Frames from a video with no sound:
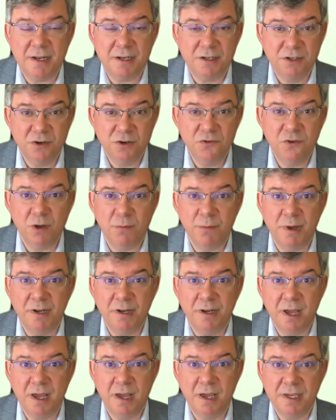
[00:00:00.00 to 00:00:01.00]
Do drop my
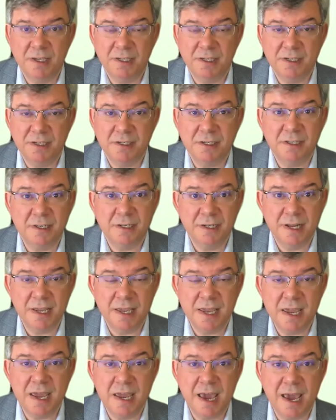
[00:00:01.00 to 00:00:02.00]
assistant,
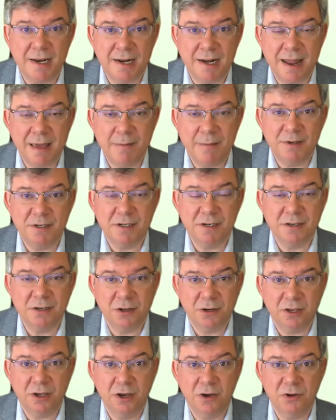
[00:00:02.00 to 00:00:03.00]
Nikki, at
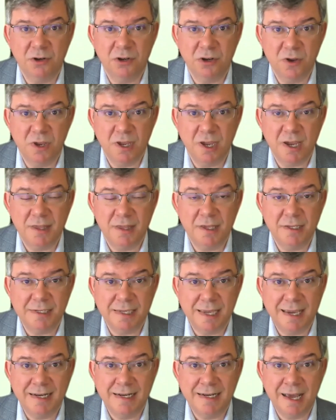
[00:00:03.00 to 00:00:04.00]
clapperton.co.uk. That's
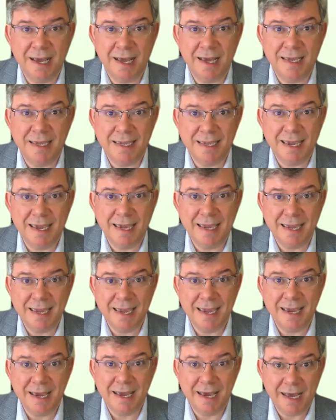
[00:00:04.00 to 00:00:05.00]

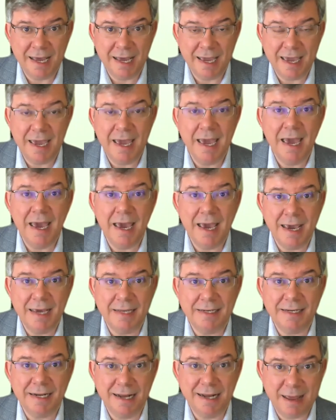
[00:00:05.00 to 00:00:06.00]
Nikki
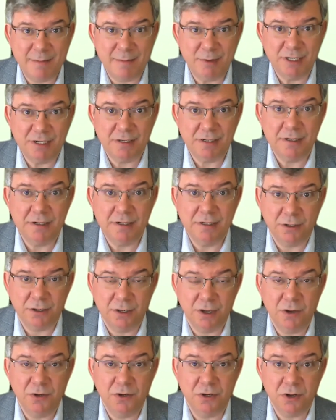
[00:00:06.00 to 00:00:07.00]
at
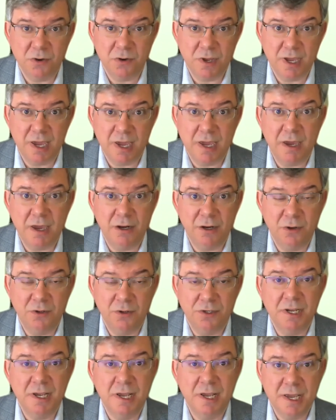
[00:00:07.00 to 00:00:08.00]
clapperton.co.uk. A note
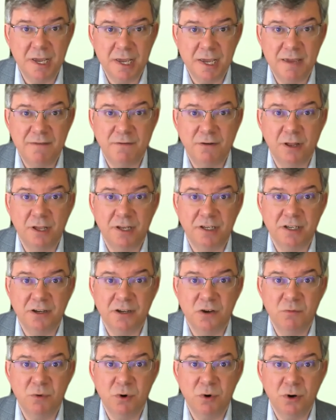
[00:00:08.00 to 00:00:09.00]
if you'd like to
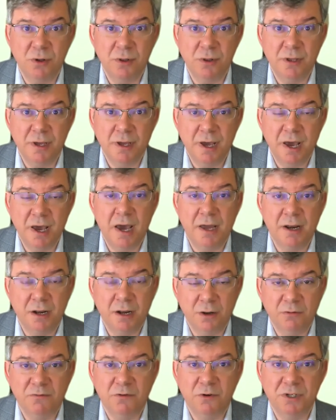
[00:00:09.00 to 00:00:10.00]
know more. And I
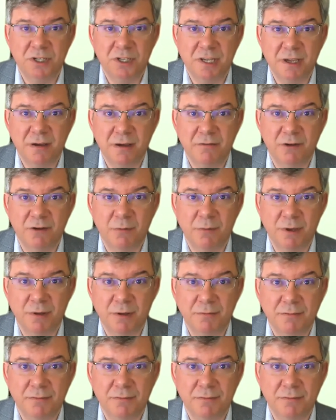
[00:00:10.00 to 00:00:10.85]
look forward to hearing from you.